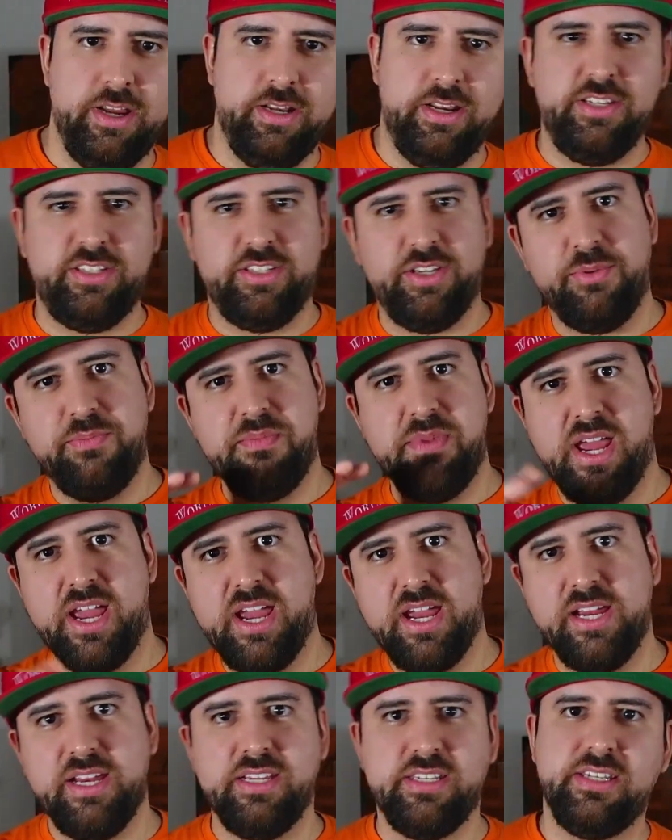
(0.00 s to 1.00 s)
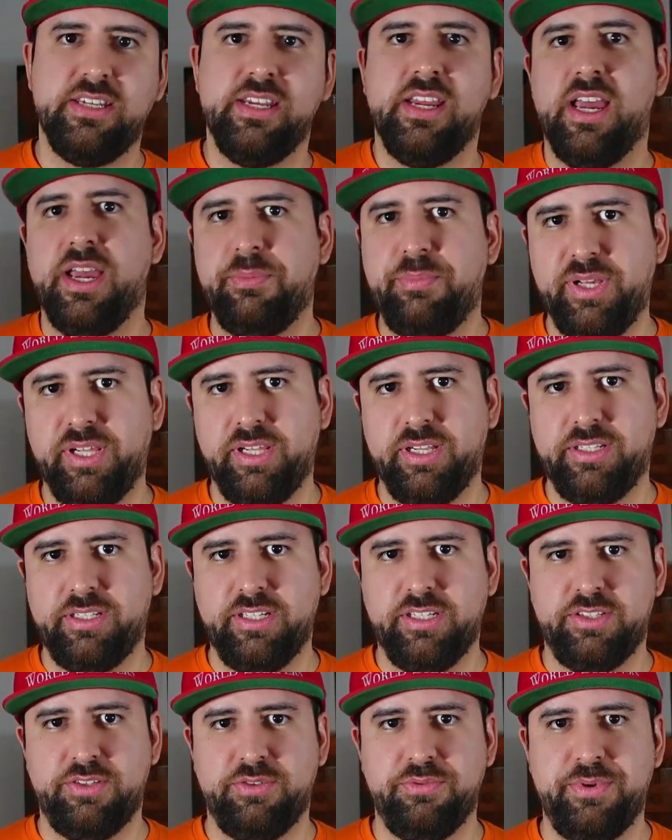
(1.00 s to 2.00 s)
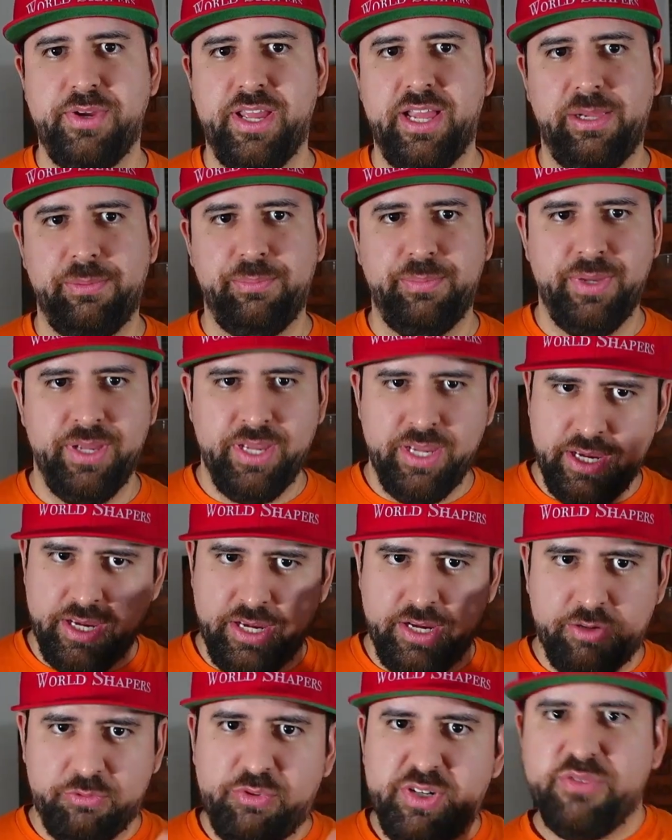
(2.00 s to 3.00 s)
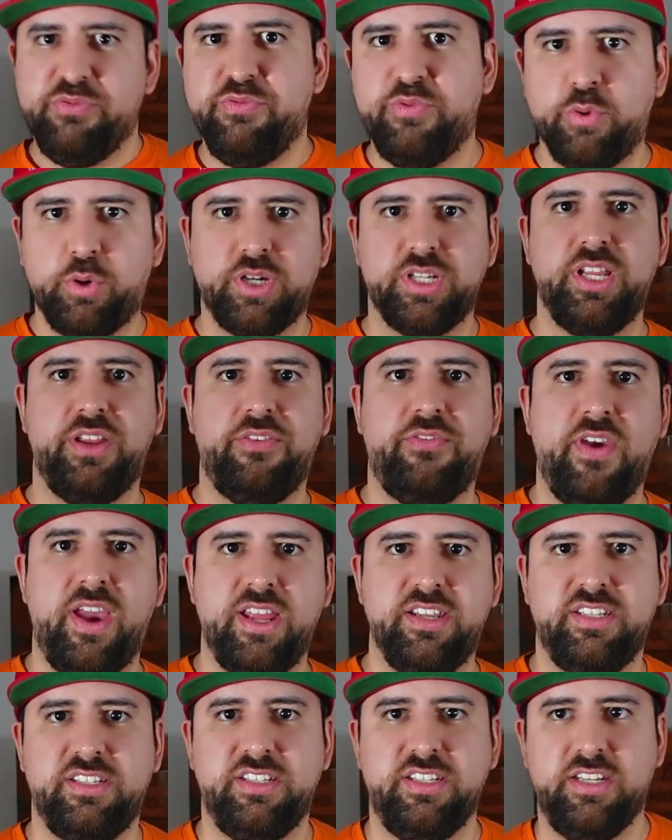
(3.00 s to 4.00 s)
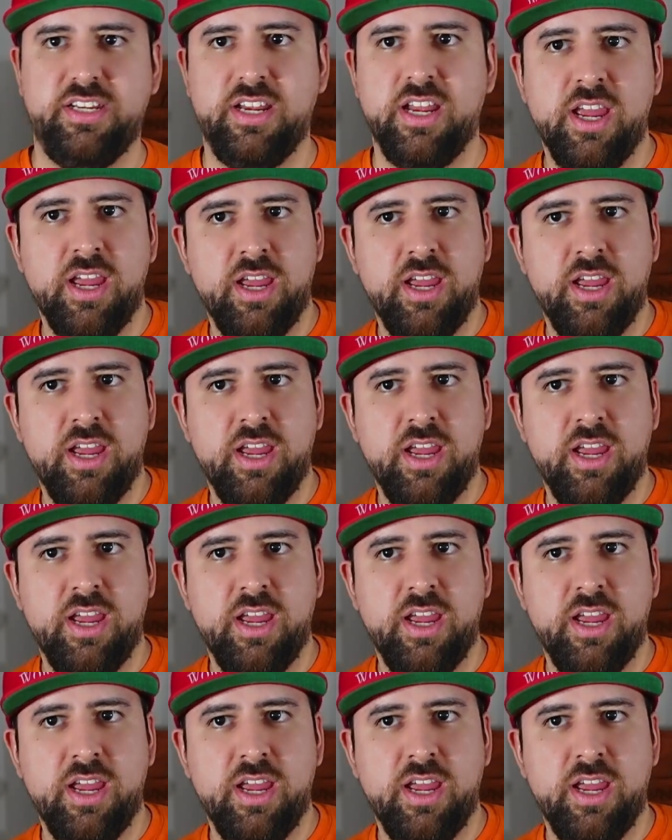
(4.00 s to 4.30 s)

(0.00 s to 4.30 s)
There's some nice abilities to help reinforce that fantasy.